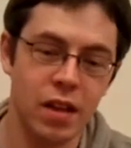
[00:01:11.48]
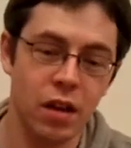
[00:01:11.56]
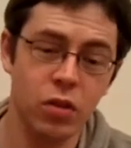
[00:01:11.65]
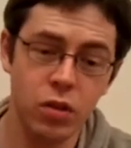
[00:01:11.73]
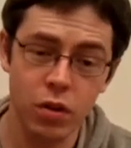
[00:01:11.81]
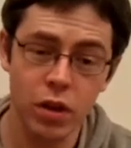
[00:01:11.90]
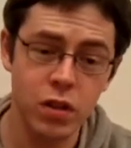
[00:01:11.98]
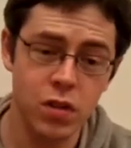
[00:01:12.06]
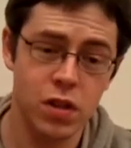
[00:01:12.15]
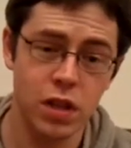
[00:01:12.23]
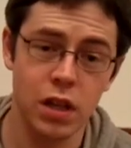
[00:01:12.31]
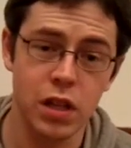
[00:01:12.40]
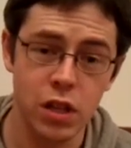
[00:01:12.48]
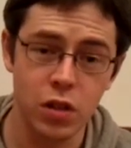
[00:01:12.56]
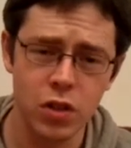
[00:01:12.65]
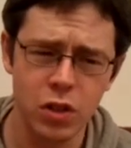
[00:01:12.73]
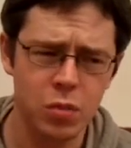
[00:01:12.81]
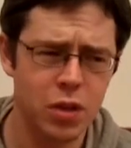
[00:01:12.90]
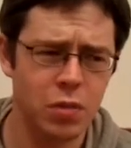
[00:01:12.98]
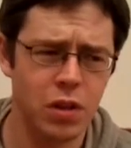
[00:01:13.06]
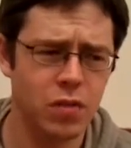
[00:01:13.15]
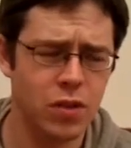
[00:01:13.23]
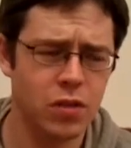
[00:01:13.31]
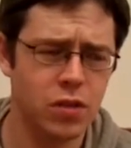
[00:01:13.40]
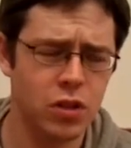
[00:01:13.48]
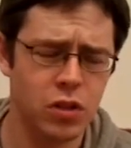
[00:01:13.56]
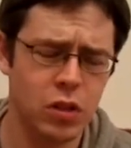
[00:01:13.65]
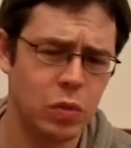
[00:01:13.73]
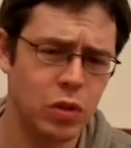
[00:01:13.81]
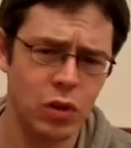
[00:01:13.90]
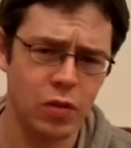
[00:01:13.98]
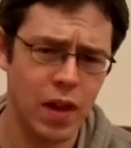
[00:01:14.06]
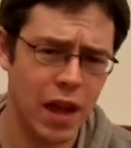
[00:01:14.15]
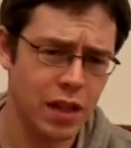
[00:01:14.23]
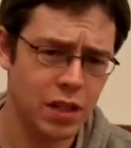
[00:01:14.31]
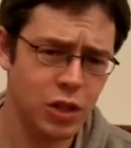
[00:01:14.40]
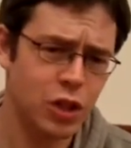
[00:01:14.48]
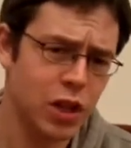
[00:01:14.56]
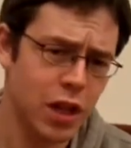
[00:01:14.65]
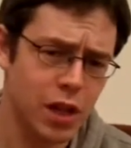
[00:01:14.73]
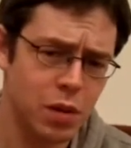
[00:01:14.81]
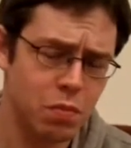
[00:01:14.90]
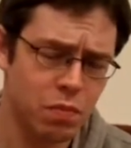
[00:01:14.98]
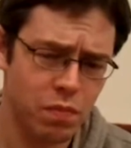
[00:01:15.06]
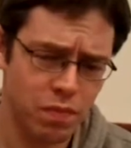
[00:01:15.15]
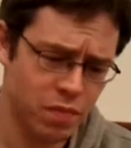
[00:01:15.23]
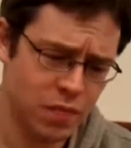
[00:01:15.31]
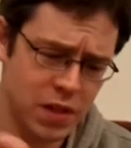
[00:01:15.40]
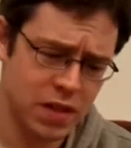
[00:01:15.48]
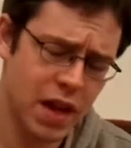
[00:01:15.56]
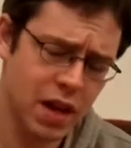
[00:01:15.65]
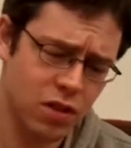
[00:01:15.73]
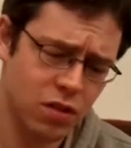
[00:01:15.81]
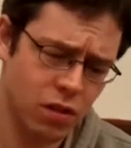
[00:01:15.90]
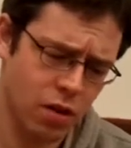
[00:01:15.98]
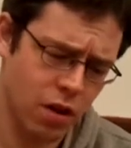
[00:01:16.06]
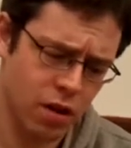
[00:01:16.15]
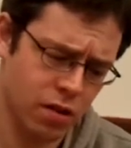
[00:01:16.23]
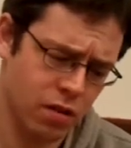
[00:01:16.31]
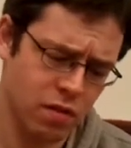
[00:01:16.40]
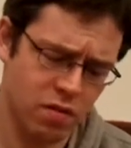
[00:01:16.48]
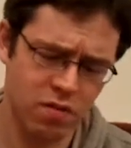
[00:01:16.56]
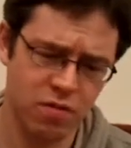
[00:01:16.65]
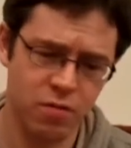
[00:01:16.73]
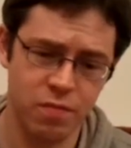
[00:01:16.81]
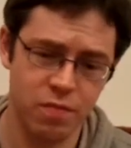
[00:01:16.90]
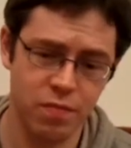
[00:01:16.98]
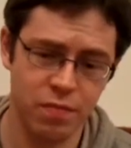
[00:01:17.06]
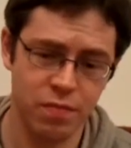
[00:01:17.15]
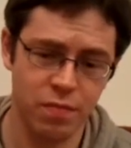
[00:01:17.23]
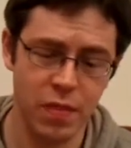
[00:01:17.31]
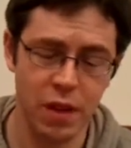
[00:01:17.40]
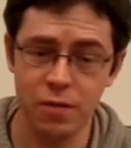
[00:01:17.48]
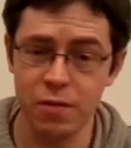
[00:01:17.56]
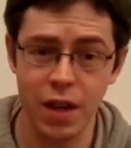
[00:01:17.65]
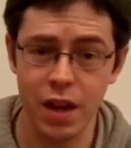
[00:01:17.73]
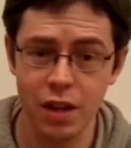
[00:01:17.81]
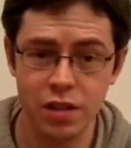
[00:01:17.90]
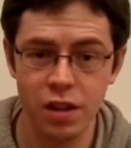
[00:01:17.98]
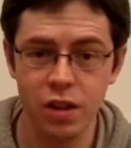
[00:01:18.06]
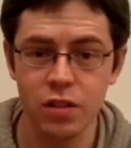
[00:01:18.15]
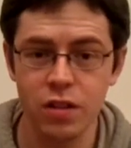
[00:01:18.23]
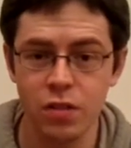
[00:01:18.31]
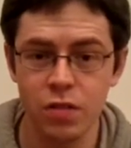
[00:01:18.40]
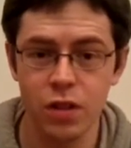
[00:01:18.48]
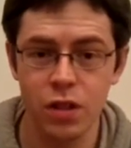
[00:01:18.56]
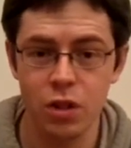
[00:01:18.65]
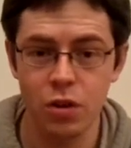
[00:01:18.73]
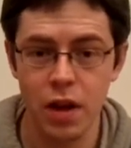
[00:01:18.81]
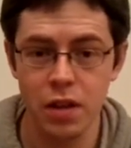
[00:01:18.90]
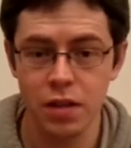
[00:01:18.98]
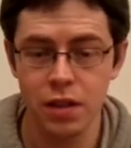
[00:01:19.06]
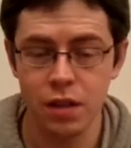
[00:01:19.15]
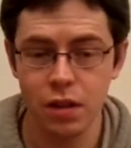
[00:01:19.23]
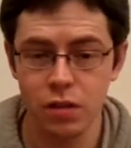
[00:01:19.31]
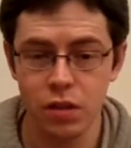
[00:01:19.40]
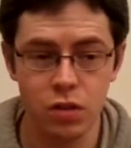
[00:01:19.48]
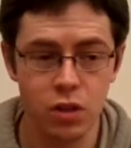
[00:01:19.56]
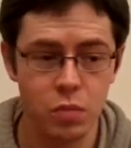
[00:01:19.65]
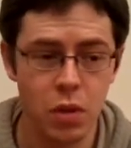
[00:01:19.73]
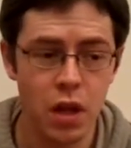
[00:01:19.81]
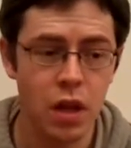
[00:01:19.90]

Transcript: Although interestingly, YouTube seemed to have introduced some sort of anti-shake detector or effect onto the video editing on YouTube.